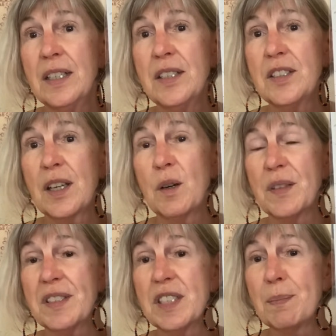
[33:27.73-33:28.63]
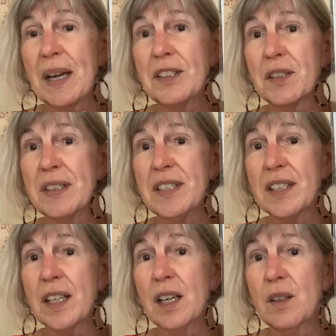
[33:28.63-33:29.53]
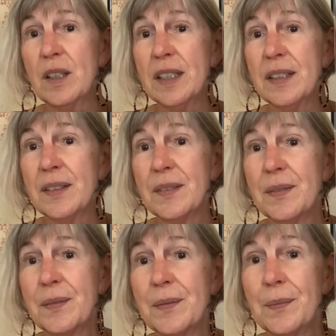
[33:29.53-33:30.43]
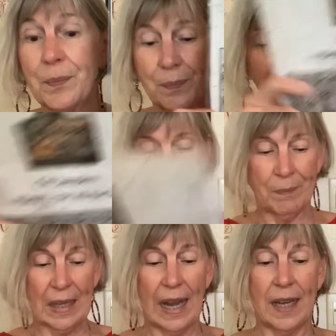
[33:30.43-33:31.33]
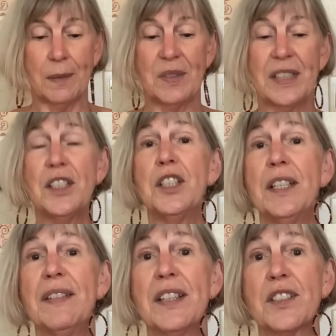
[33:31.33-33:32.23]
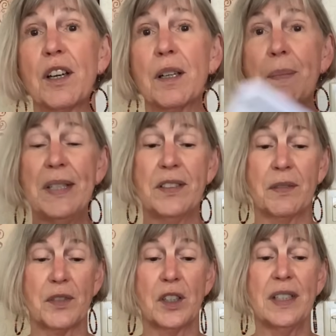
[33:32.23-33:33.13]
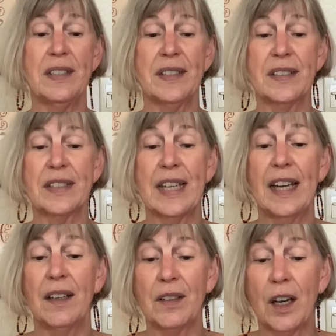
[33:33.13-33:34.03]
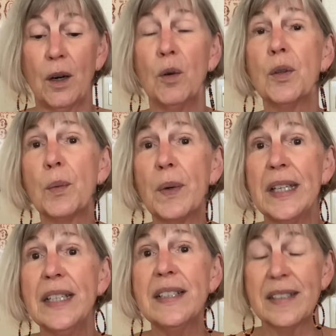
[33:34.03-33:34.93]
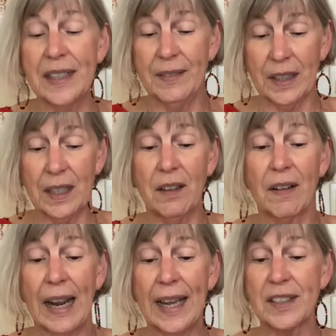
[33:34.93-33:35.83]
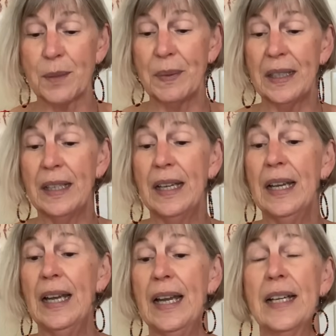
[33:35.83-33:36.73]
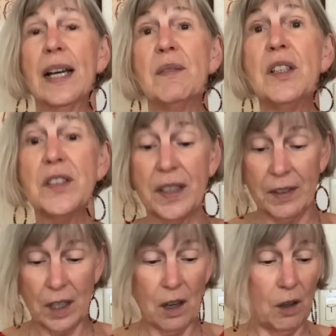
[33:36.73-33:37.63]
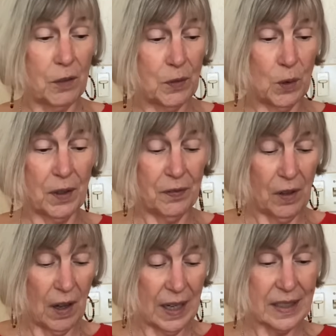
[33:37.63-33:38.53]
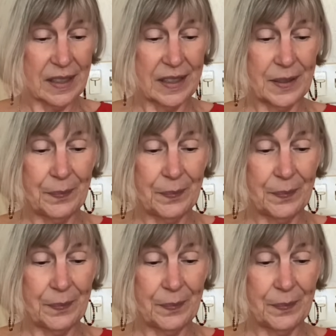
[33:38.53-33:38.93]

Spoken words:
So this is by Teresa Kogut. I am stitching this on a piece of 36 count Old Weeks in the color Aspen, and I'm using the called for floss.